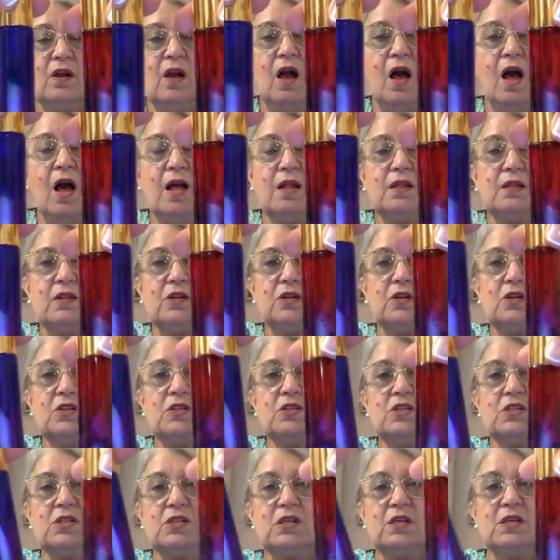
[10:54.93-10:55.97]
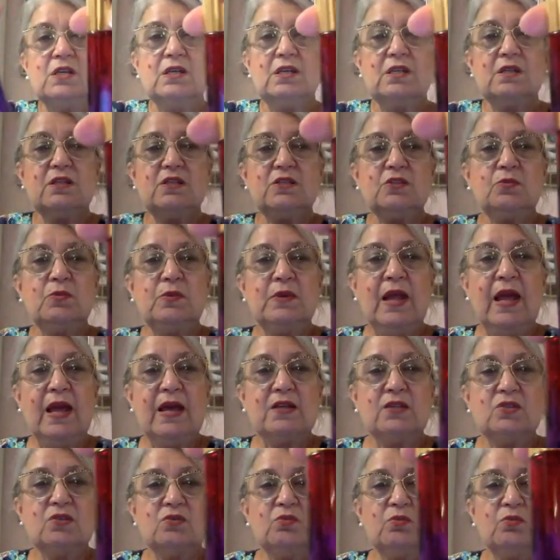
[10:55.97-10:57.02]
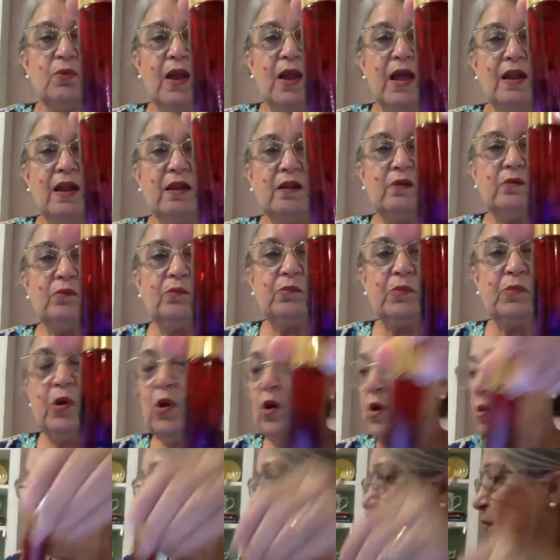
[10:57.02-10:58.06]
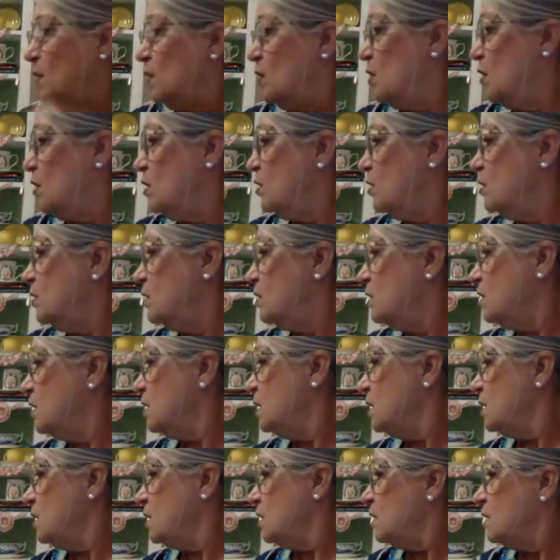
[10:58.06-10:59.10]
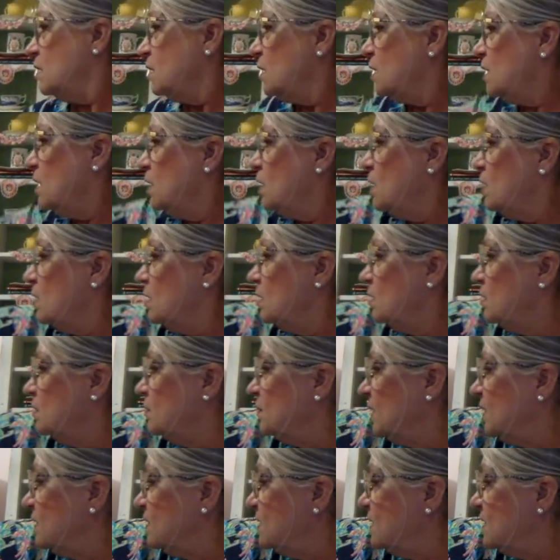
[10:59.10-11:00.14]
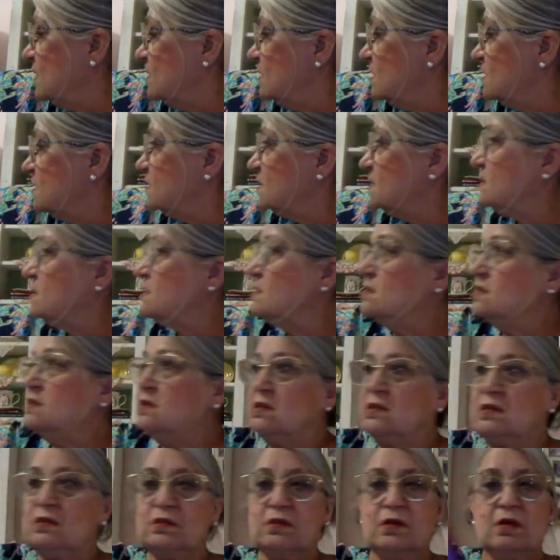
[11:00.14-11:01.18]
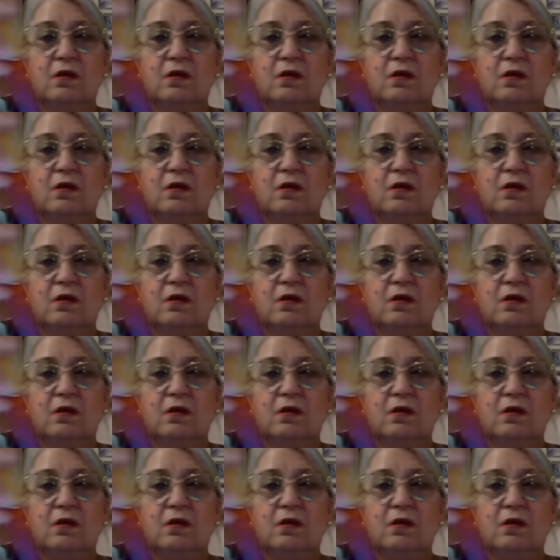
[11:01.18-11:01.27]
colored. This one has red and purple. I think this is